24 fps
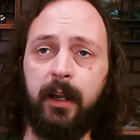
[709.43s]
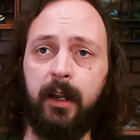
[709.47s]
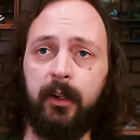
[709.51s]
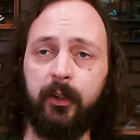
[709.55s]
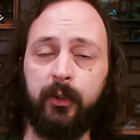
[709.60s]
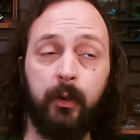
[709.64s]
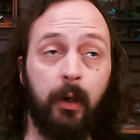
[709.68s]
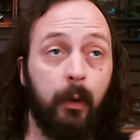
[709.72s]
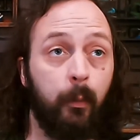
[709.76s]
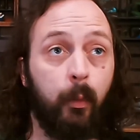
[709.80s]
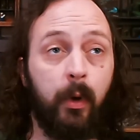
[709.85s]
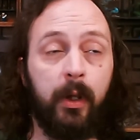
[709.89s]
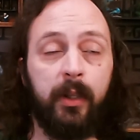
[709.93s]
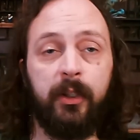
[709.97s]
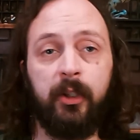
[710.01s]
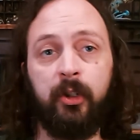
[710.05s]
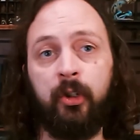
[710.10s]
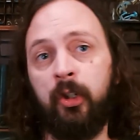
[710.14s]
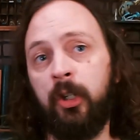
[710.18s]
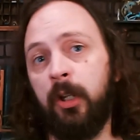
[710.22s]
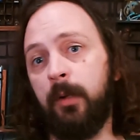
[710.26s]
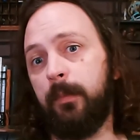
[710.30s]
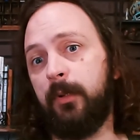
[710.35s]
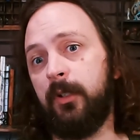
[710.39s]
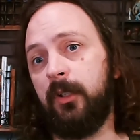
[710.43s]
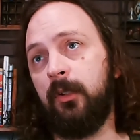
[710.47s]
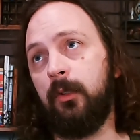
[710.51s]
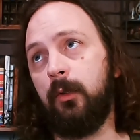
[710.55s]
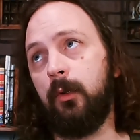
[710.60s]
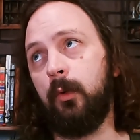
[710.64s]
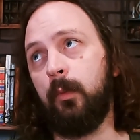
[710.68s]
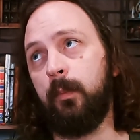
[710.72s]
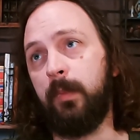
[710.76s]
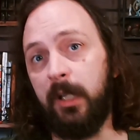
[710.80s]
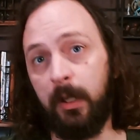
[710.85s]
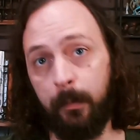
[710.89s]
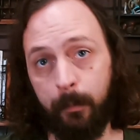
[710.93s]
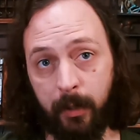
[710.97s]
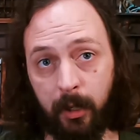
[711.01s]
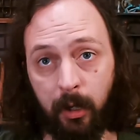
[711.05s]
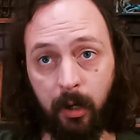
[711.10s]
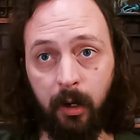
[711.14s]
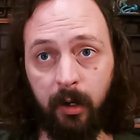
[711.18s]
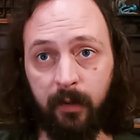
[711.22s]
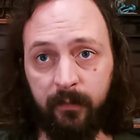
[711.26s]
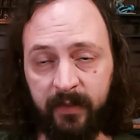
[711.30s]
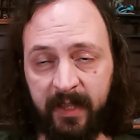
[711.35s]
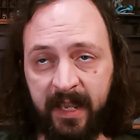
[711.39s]
So I want the ship to be a
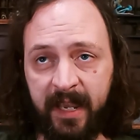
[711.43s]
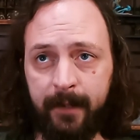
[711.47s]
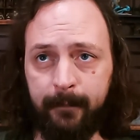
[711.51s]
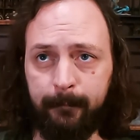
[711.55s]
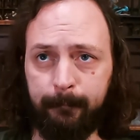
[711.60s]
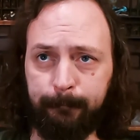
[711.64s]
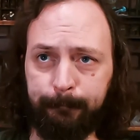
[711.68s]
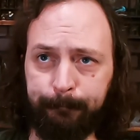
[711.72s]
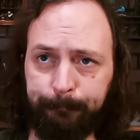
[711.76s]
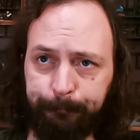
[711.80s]
part of that.